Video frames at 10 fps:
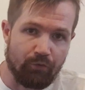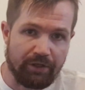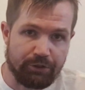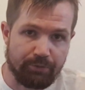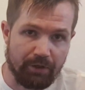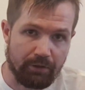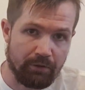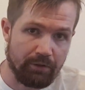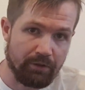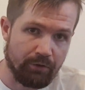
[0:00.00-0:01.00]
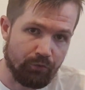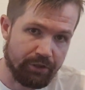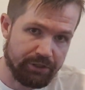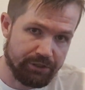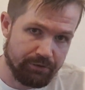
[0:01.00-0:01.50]
1 liter bottle,
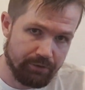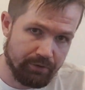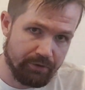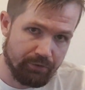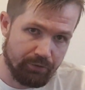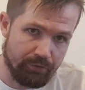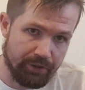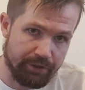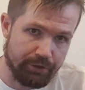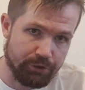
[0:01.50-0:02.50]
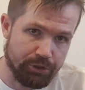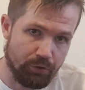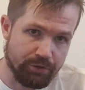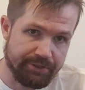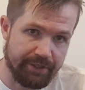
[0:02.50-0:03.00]
which really
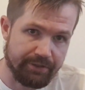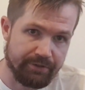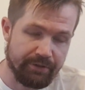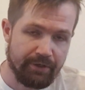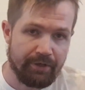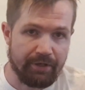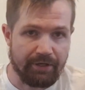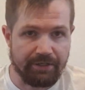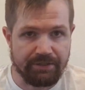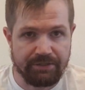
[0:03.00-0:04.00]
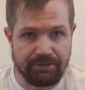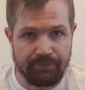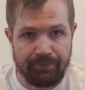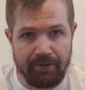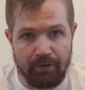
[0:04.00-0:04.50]
shows that it's
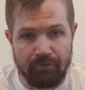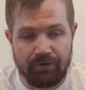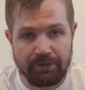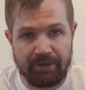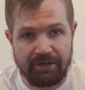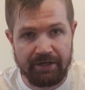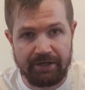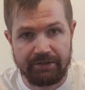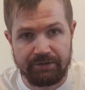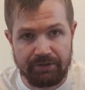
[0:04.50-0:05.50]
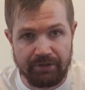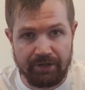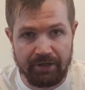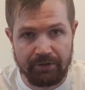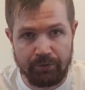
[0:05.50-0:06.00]
filled by hand
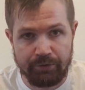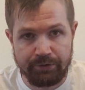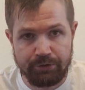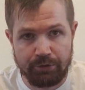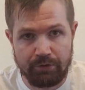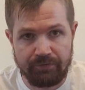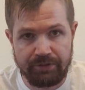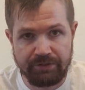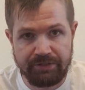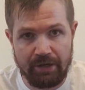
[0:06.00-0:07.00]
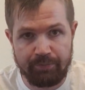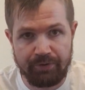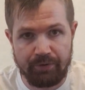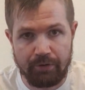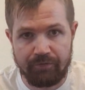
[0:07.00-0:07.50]
and only served in tap
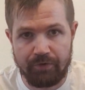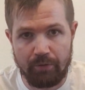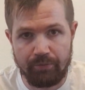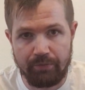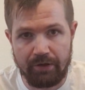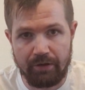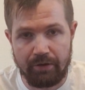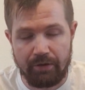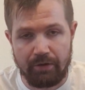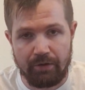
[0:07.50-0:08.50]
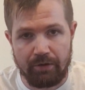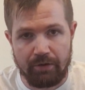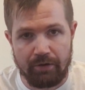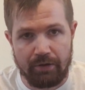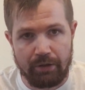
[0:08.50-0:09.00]
from
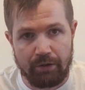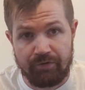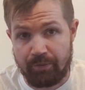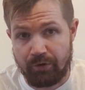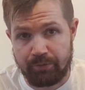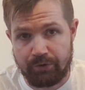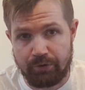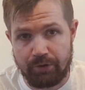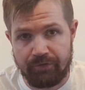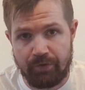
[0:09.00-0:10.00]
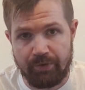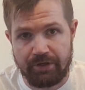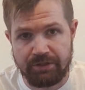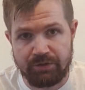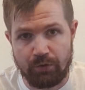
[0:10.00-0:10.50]
the home brewery, from the
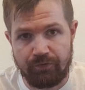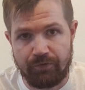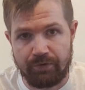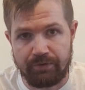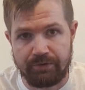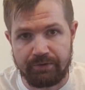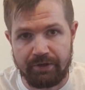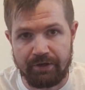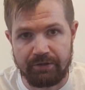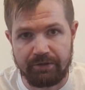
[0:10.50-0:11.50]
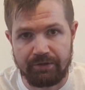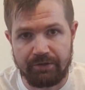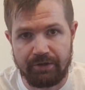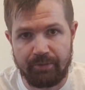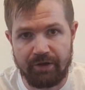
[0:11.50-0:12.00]
Gasthof, and
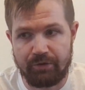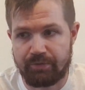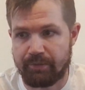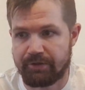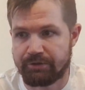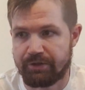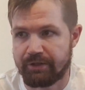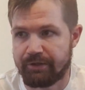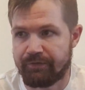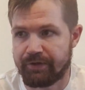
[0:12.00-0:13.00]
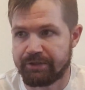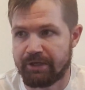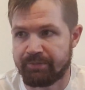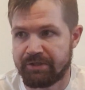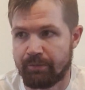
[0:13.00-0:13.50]
by the brewmaster, and it fills
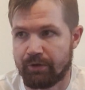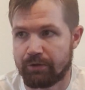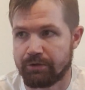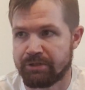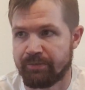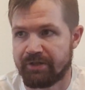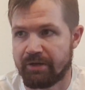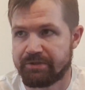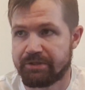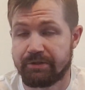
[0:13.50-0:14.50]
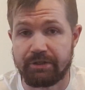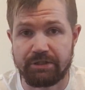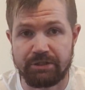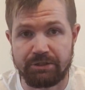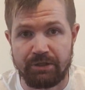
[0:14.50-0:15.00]
up some bottles. Sometimes this
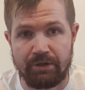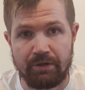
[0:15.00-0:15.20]
is